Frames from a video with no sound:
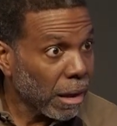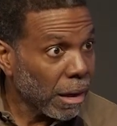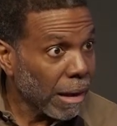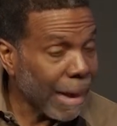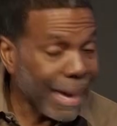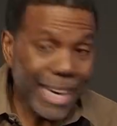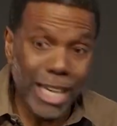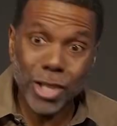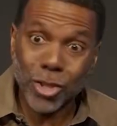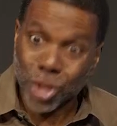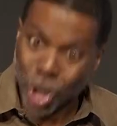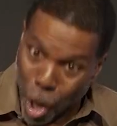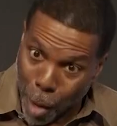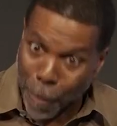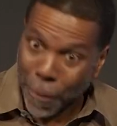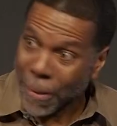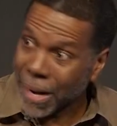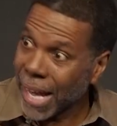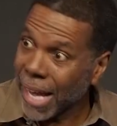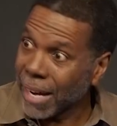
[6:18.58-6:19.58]
and interpret
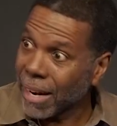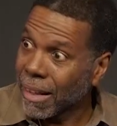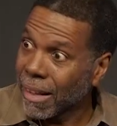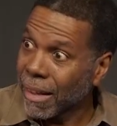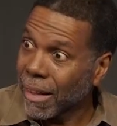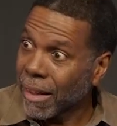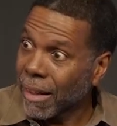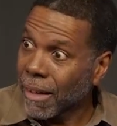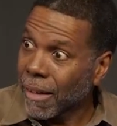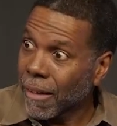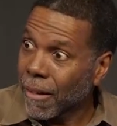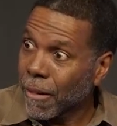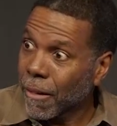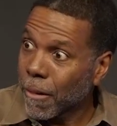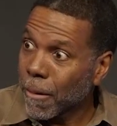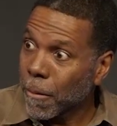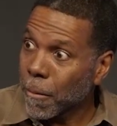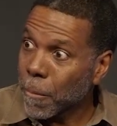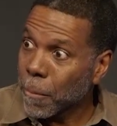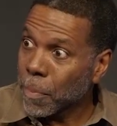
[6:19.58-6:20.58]
it,
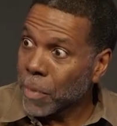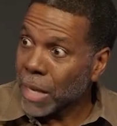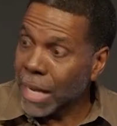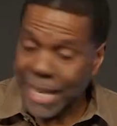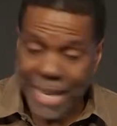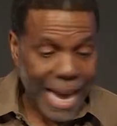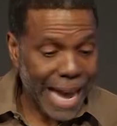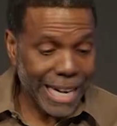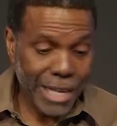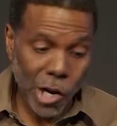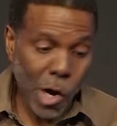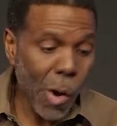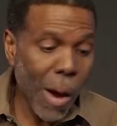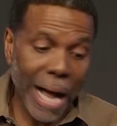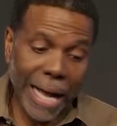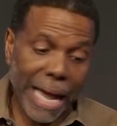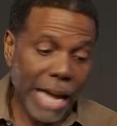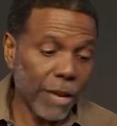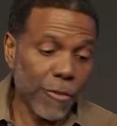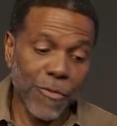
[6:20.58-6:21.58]
and I know I
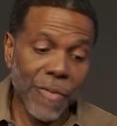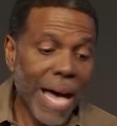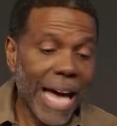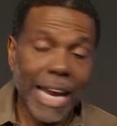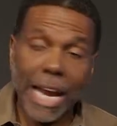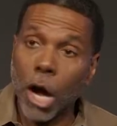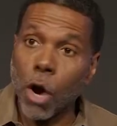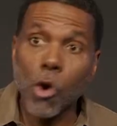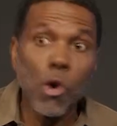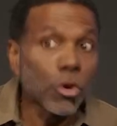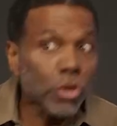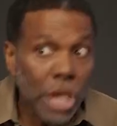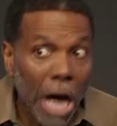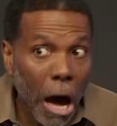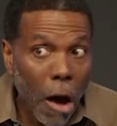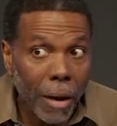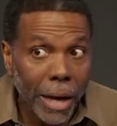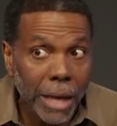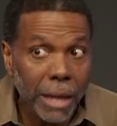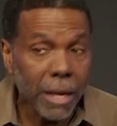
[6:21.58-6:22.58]
got to find out who's
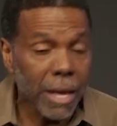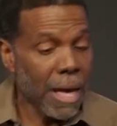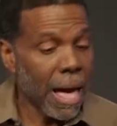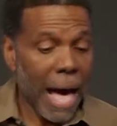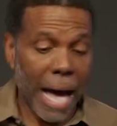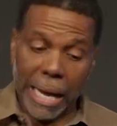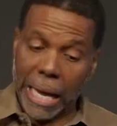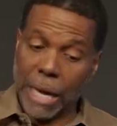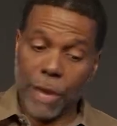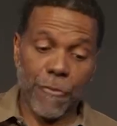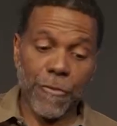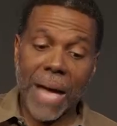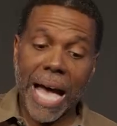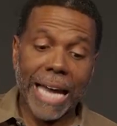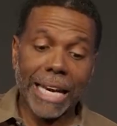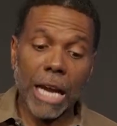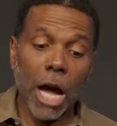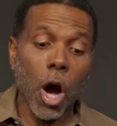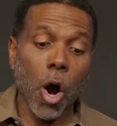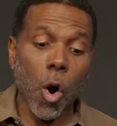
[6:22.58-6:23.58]
talking. I got to
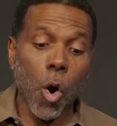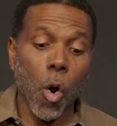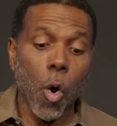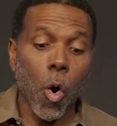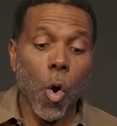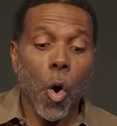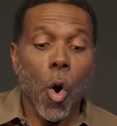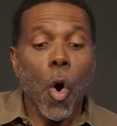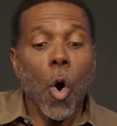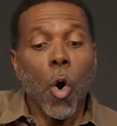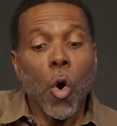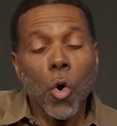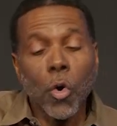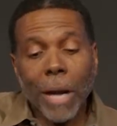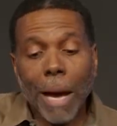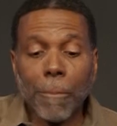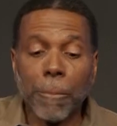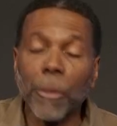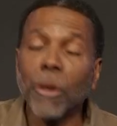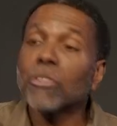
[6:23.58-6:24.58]
find out who
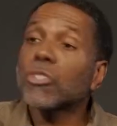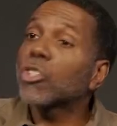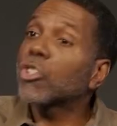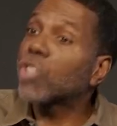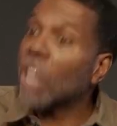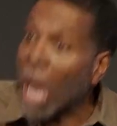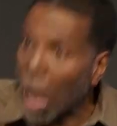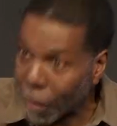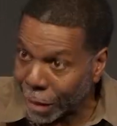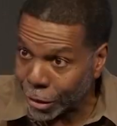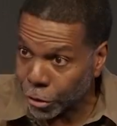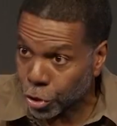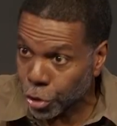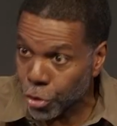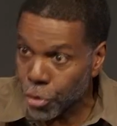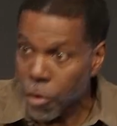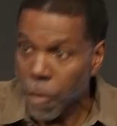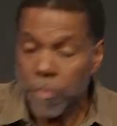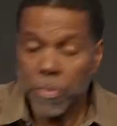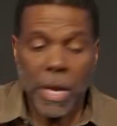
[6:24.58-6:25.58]
that person talking
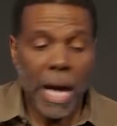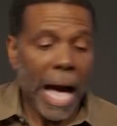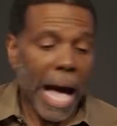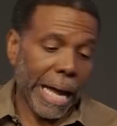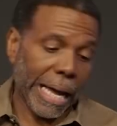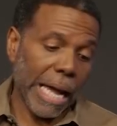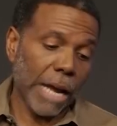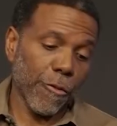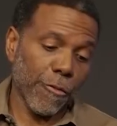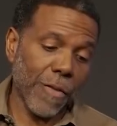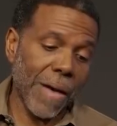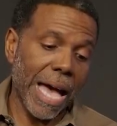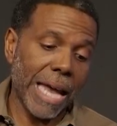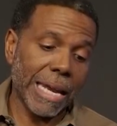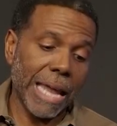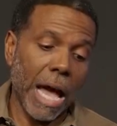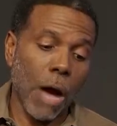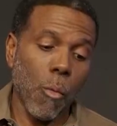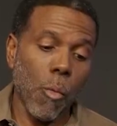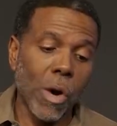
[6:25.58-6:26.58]
to. I got to find
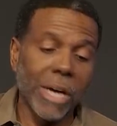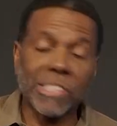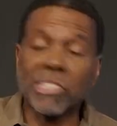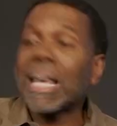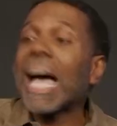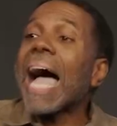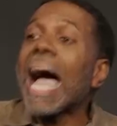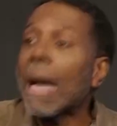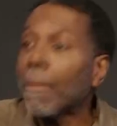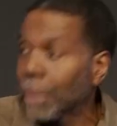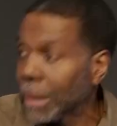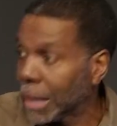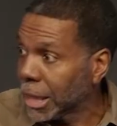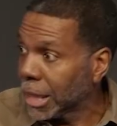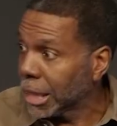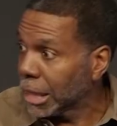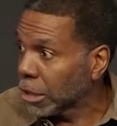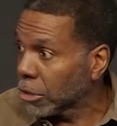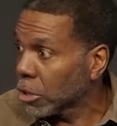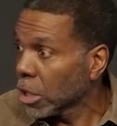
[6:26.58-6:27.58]
out what time it
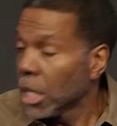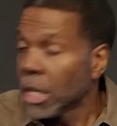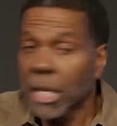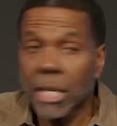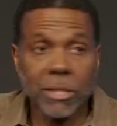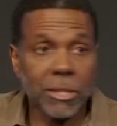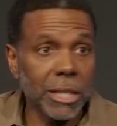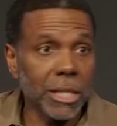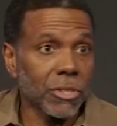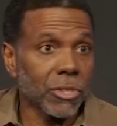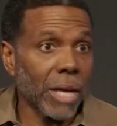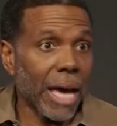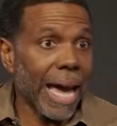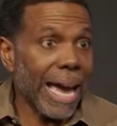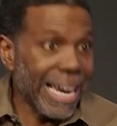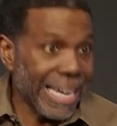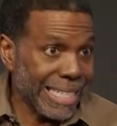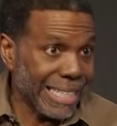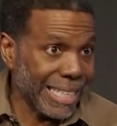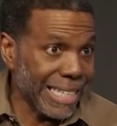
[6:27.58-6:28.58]
is. Is this
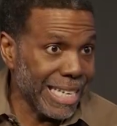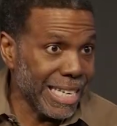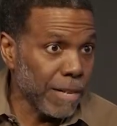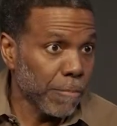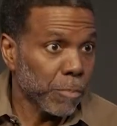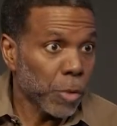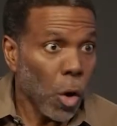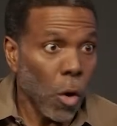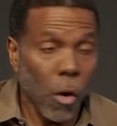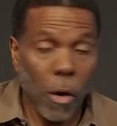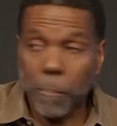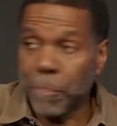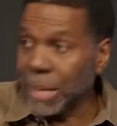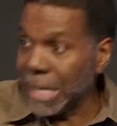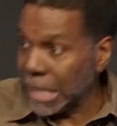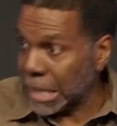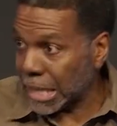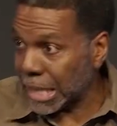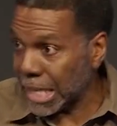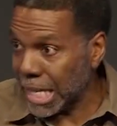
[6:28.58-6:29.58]
AD or
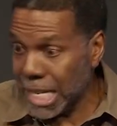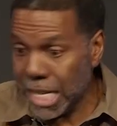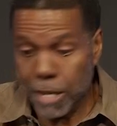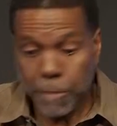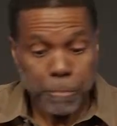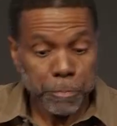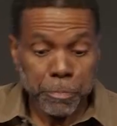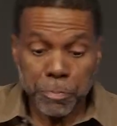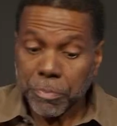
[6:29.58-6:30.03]
BC?